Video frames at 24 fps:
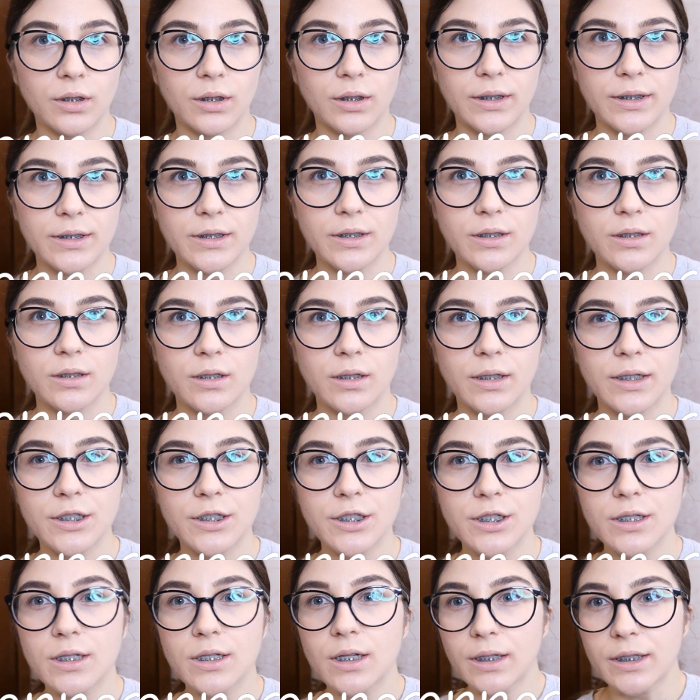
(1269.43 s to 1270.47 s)

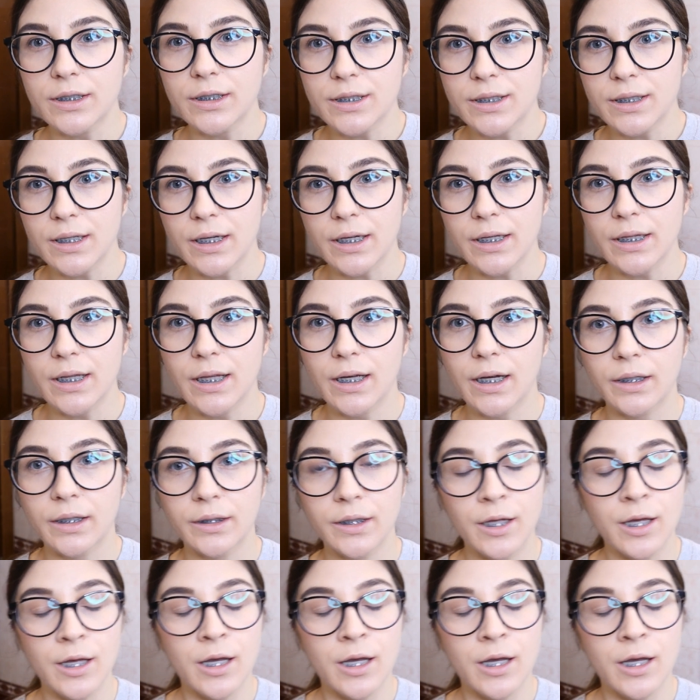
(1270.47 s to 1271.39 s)
Let's say that